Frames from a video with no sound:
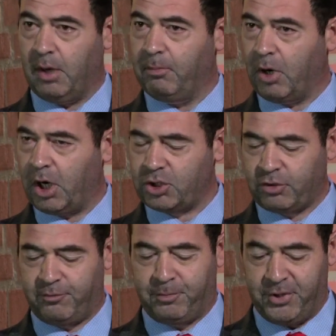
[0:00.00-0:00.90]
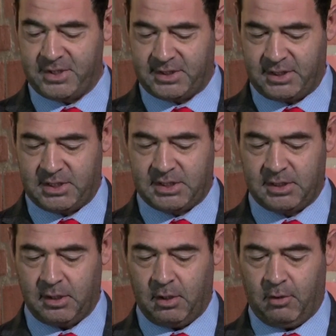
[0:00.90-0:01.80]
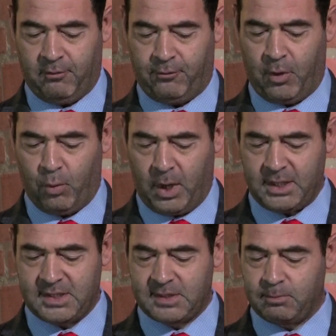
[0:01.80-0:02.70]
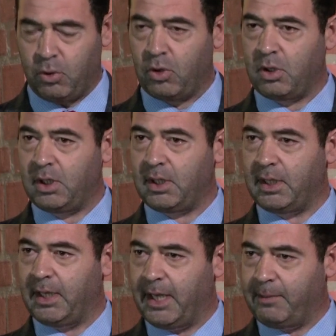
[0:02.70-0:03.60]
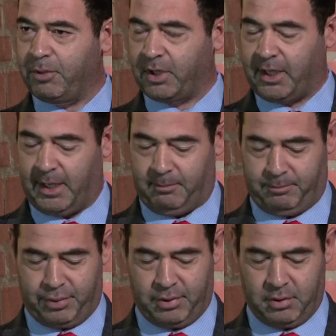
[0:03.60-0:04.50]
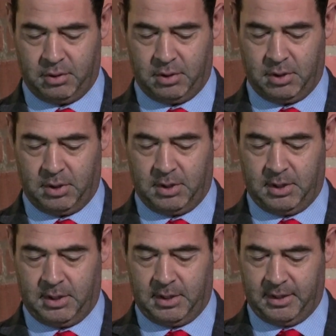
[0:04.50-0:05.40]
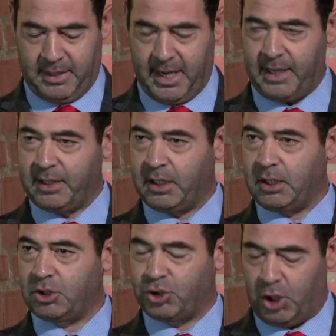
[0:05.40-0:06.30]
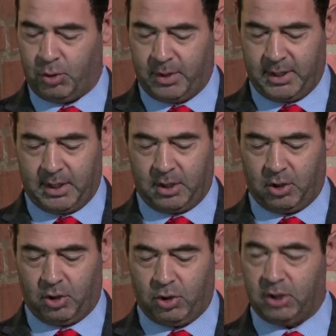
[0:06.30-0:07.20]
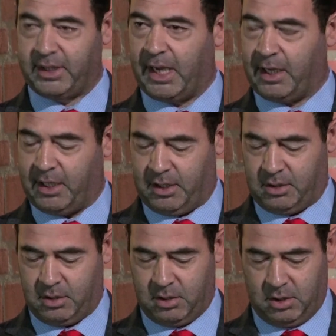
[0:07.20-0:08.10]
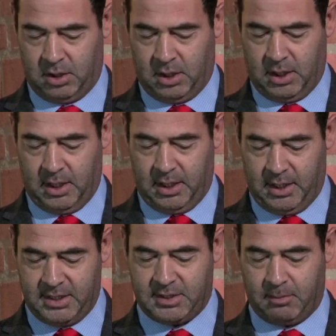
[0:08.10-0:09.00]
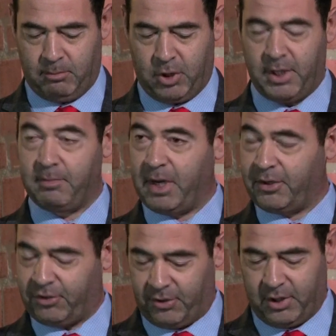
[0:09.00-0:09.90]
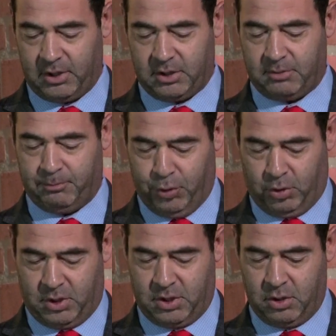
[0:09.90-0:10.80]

A march of prisoners from one small labor camp. Daniel Jonah Goldhagen, in his monumental book,